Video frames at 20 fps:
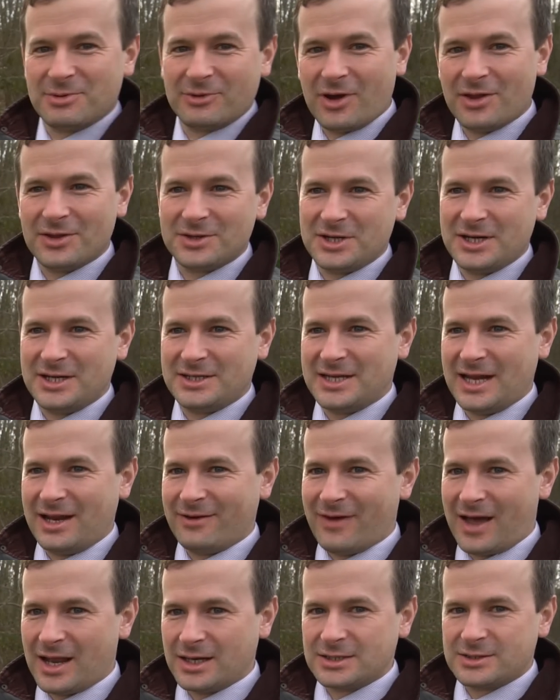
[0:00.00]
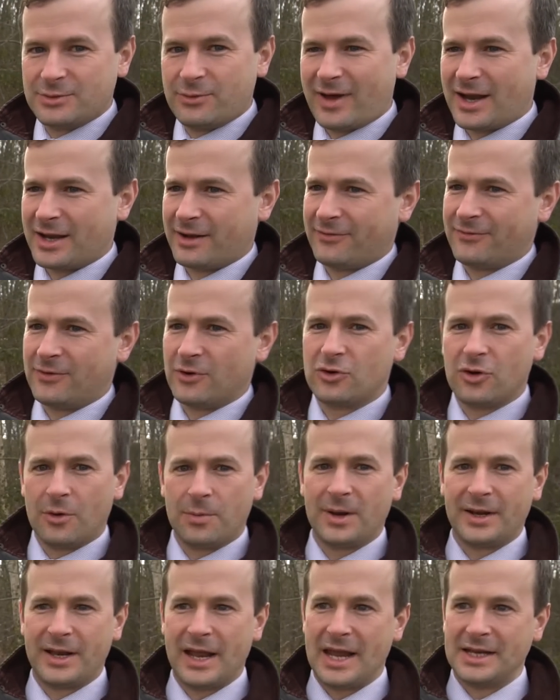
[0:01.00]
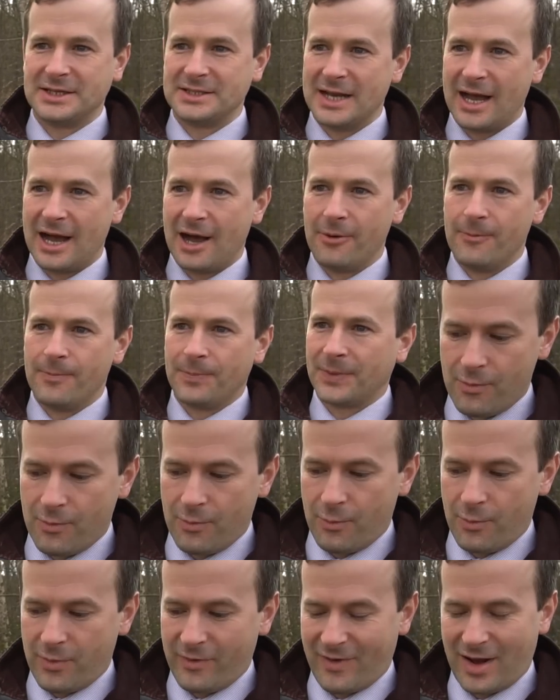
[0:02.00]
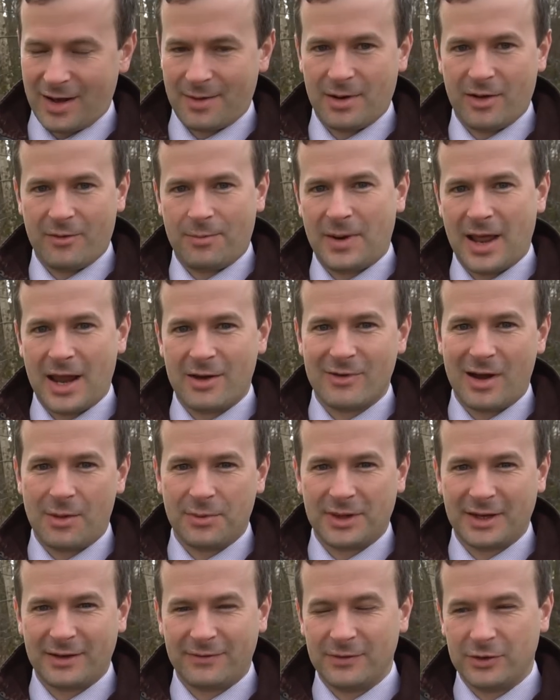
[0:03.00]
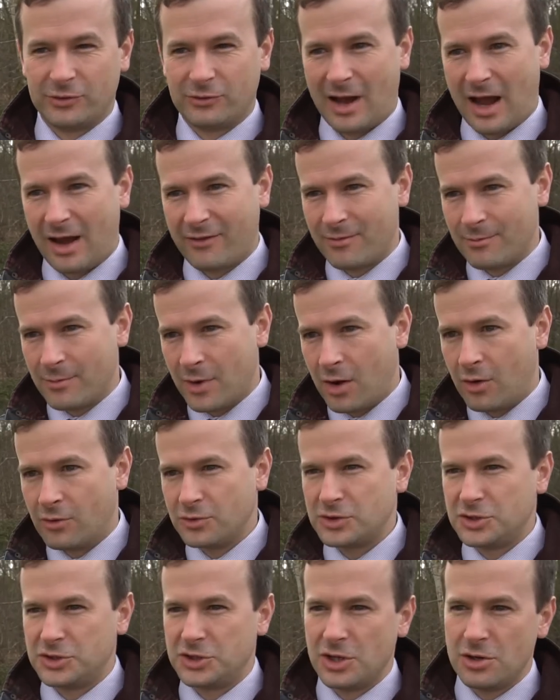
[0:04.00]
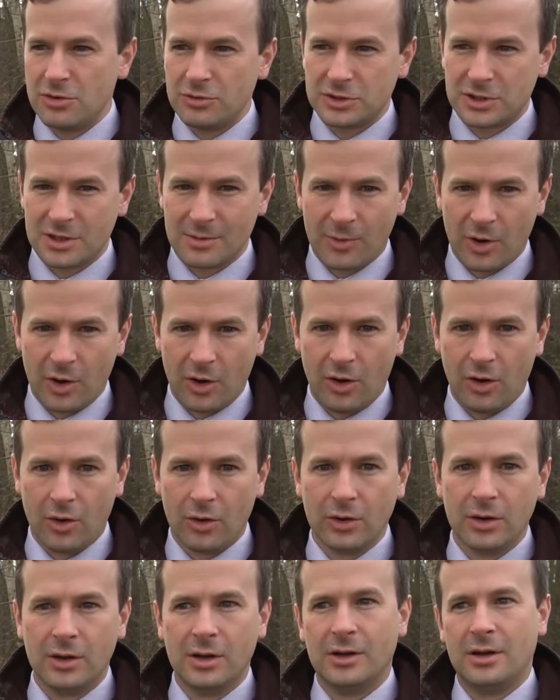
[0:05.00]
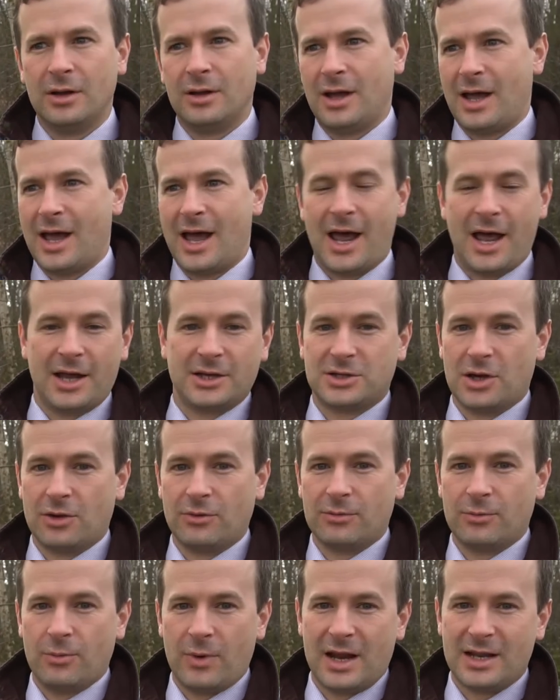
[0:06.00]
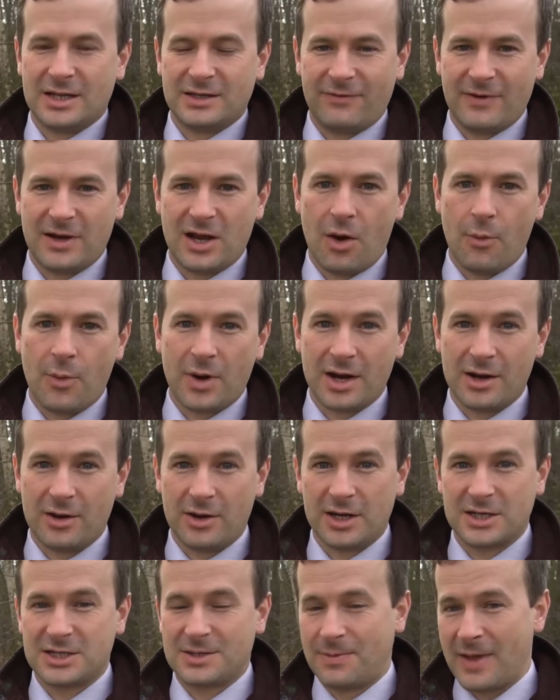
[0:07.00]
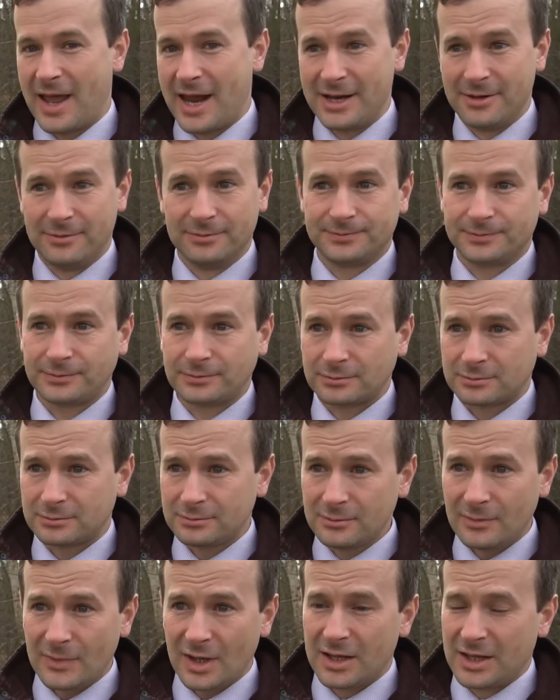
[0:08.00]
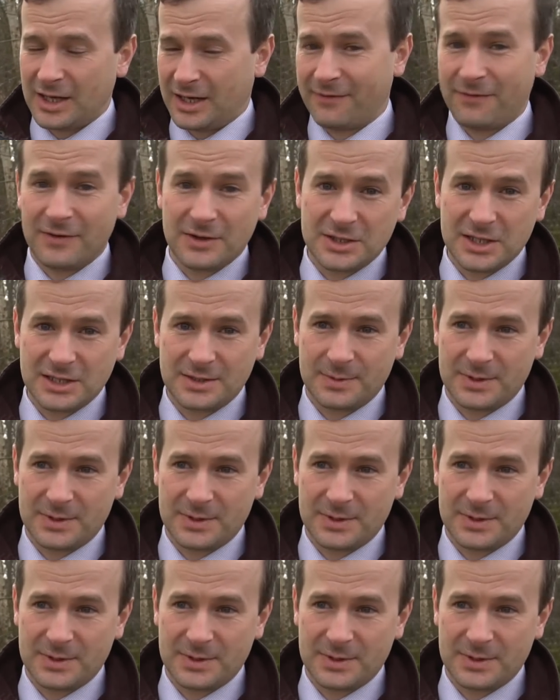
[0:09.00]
we've got the GTE Advance, we've had it for a couple of days now. We've had a little play around with different driving modes, used them all. So in this video we're going to explain the differences